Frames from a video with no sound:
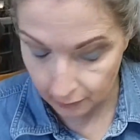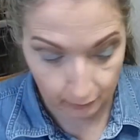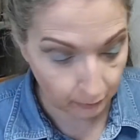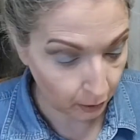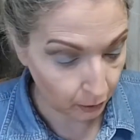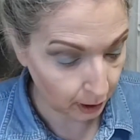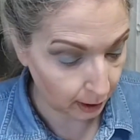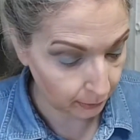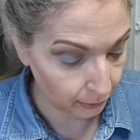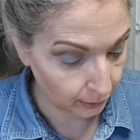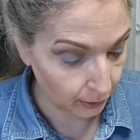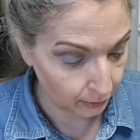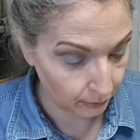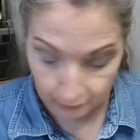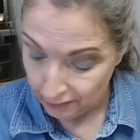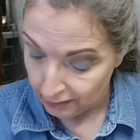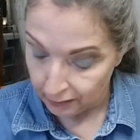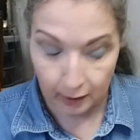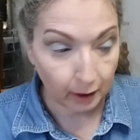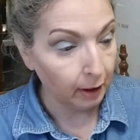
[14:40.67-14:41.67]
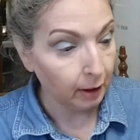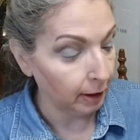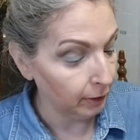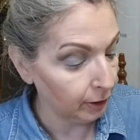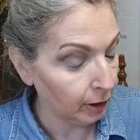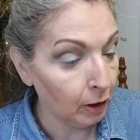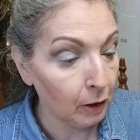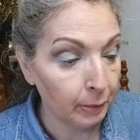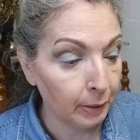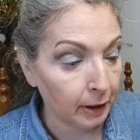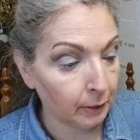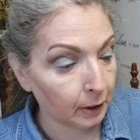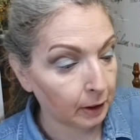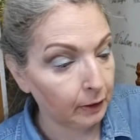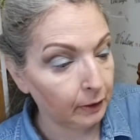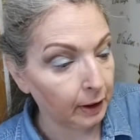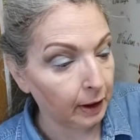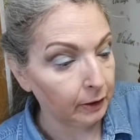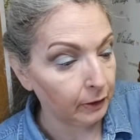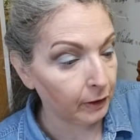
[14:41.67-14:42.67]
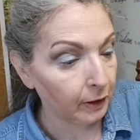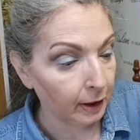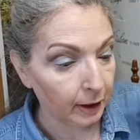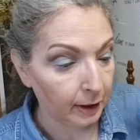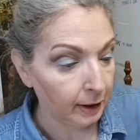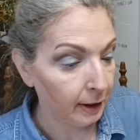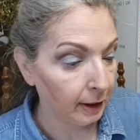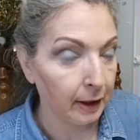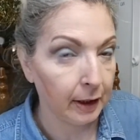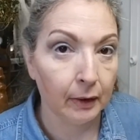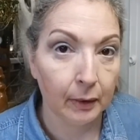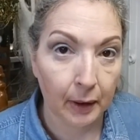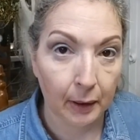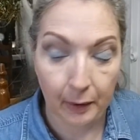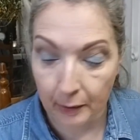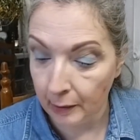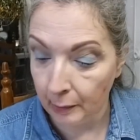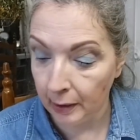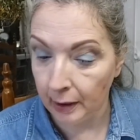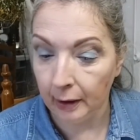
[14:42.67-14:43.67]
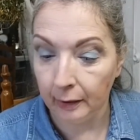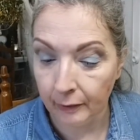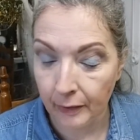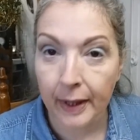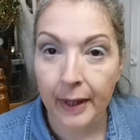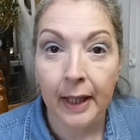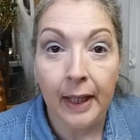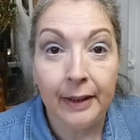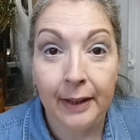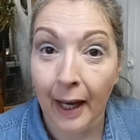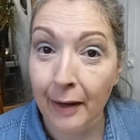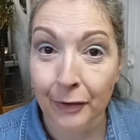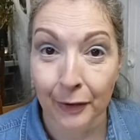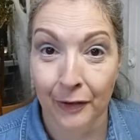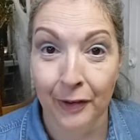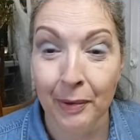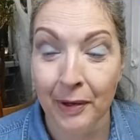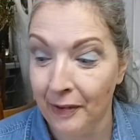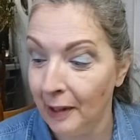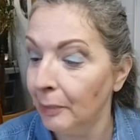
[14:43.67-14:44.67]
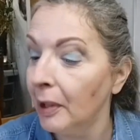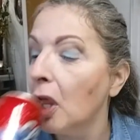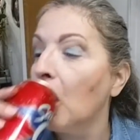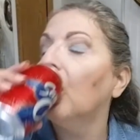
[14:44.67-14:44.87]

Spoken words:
Okay, so that's all the blending we're gonna do on that. You saw I did not get carried away with the blending. Time for City Sip.